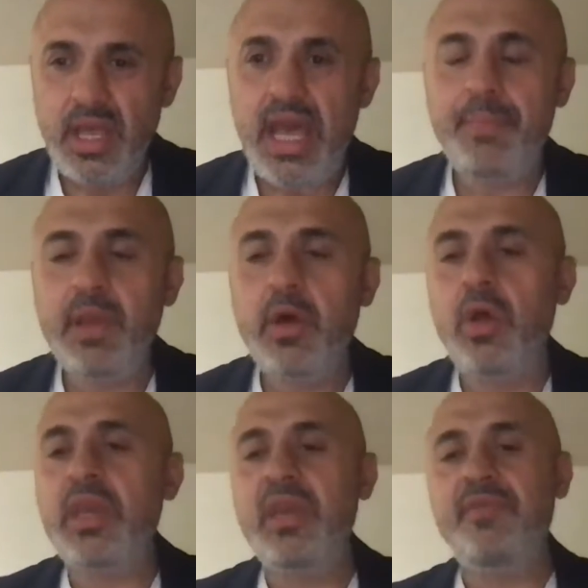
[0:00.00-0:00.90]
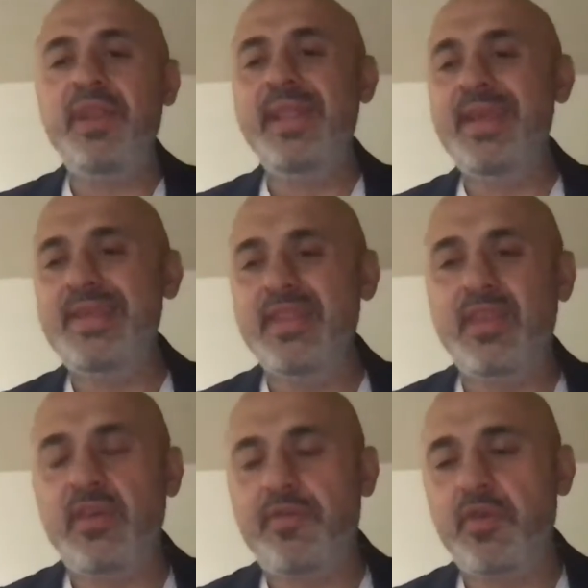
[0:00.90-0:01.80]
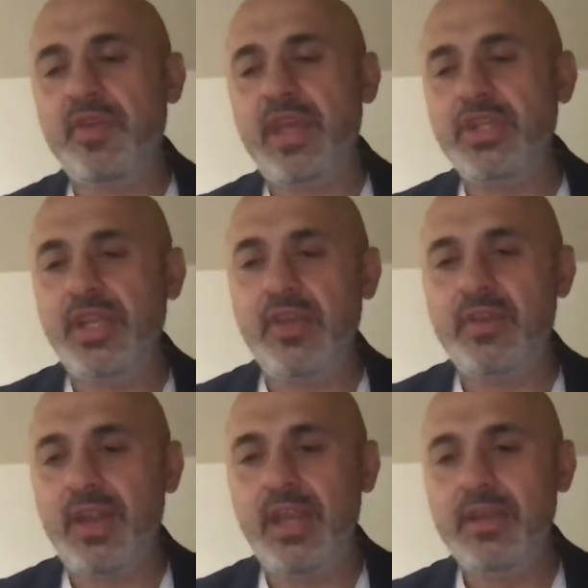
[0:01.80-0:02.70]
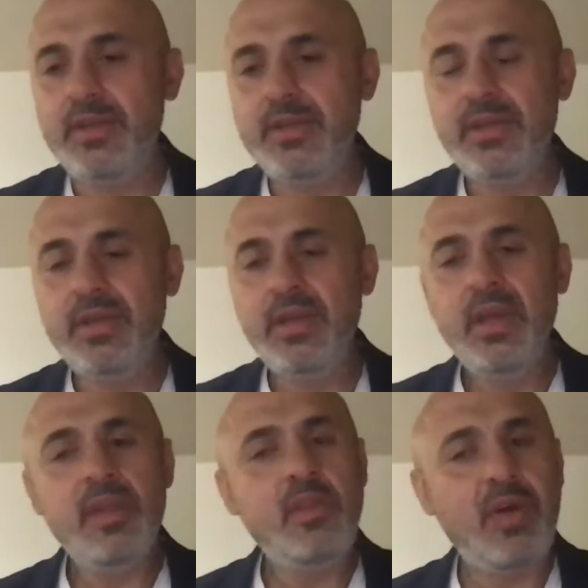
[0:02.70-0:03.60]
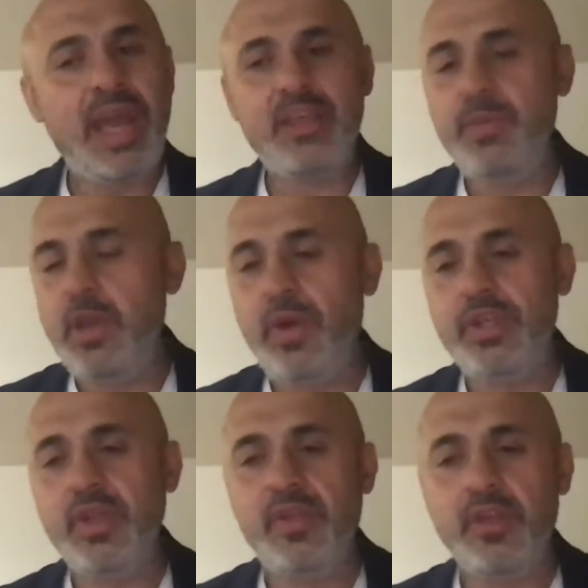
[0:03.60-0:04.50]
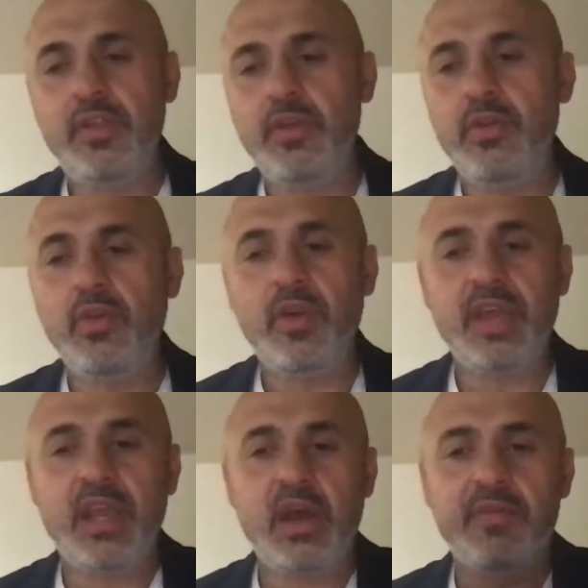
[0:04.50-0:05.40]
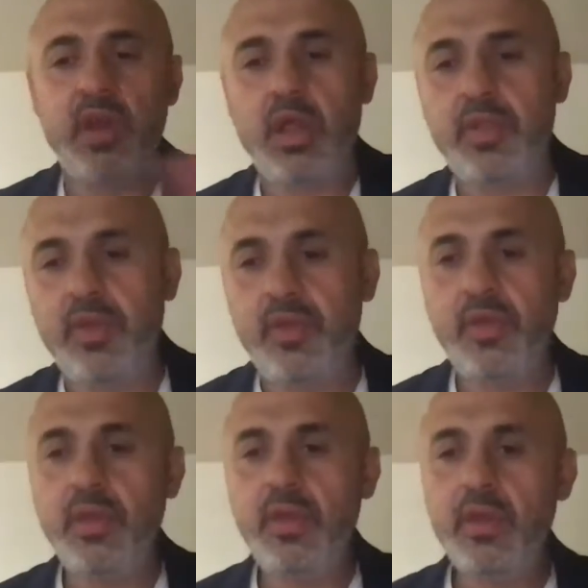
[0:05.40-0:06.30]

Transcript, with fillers: Happy go lucky. If you didn't listen to the first session yesterday, don't ask me questions until you do because I covered all of this.